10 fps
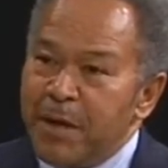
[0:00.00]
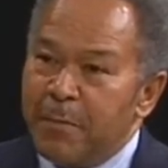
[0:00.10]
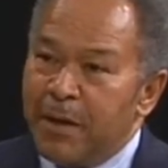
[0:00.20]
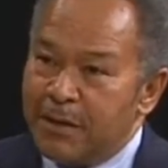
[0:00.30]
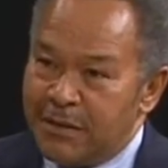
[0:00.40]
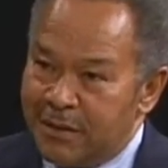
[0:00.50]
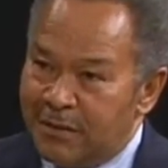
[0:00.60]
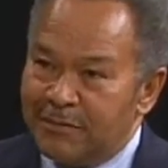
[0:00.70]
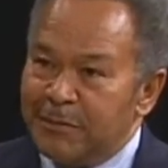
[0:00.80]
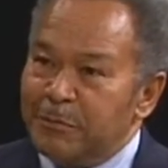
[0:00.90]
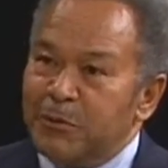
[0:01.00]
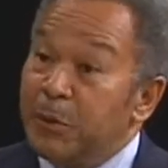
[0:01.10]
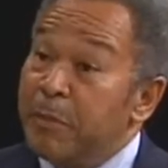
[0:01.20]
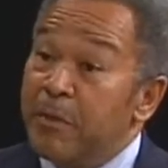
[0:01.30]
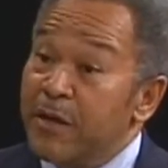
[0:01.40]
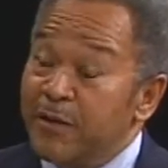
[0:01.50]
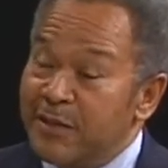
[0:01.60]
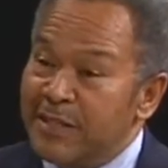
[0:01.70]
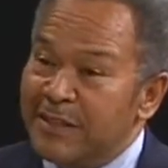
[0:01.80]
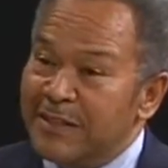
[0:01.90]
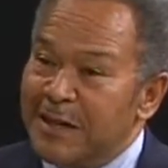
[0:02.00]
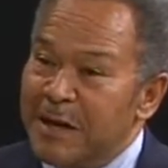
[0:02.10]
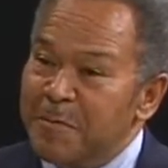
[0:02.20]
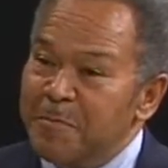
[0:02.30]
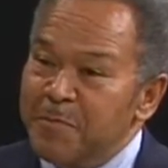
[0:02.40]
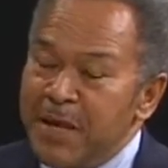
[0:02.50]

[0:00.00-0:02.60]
myself and three brothers at the time,